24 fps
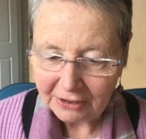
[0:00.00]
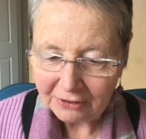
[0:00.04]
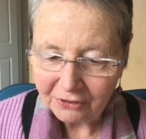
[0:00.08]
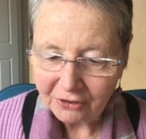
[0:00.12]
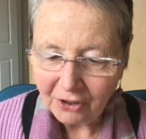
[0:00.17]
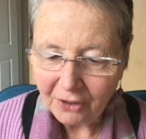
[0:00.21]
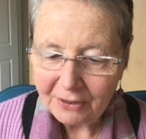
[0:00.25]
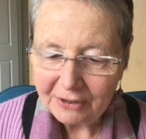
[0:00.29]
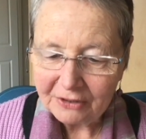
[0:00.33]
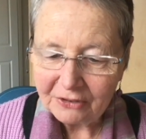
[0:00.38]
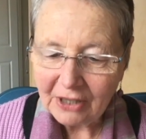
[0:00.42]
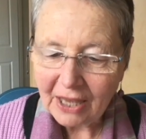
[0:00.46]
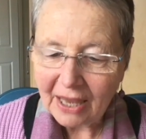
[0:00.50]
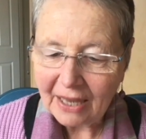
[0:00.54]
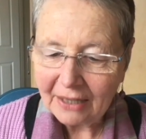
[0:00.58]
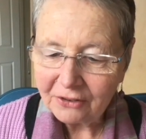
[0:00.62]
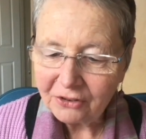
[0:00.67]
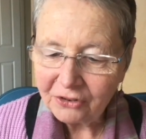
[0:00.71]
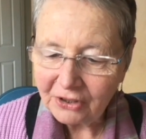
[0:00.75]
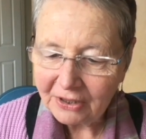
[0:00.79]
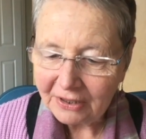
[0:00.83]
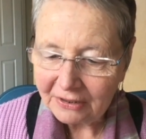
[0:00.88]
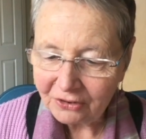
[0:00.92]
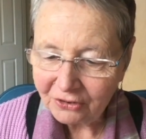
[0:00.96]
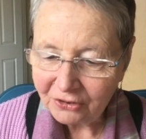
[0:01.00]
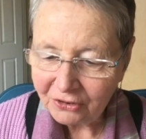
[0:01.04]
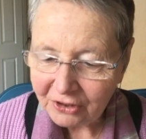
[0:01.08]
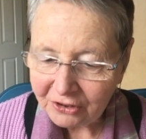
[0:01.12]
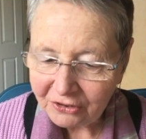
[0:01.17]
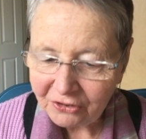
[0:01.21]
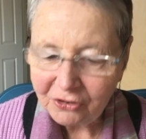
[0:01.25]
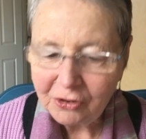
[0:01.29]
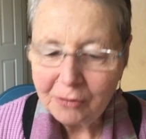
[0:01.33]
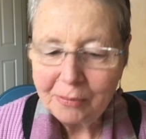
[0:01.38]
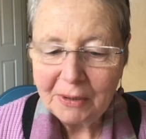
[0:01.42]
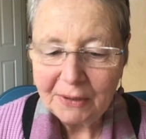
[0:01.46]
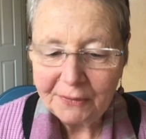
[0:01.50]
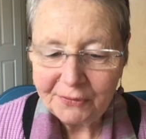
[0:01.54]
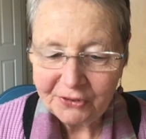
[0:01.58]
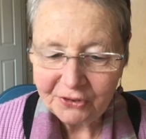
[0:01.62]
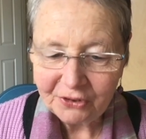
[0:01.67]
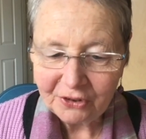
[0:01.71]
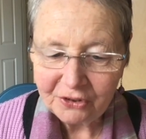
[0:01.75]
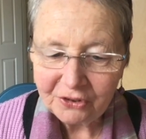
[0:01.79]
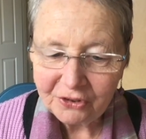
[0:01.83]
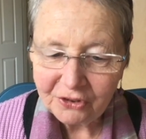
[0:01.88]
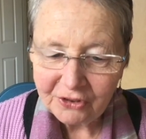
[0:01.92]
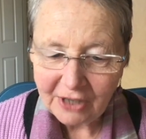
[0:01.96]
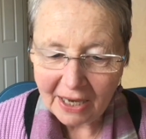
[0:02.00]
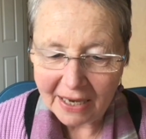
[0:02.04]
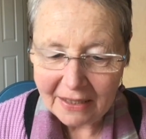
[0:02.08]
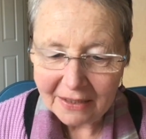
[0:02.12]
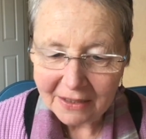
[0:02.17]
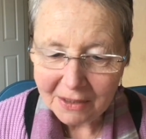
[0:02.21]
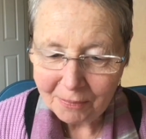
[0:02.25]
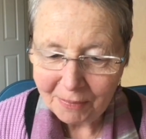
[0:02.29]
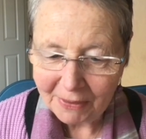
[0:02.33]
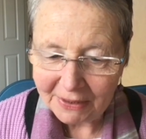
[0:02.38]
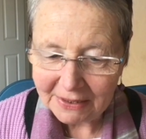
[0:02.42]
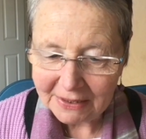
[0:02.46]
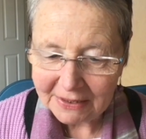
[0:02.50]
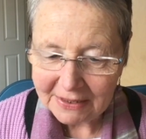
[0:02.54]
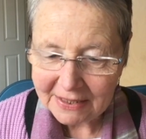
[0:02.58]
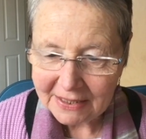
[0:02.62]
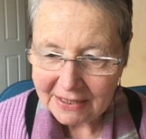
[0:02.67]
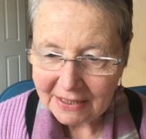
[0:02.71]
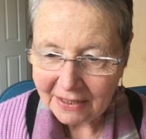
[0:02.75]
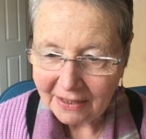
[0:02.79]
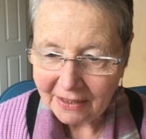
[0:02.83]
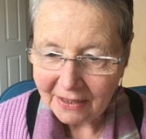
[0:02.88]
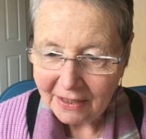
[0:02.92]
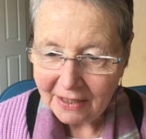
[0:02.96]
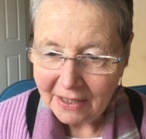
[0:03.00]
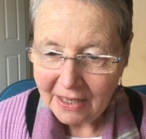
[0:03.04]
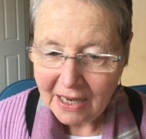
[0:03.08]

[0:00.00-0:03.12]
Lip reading: So it's actually a system of sustainability.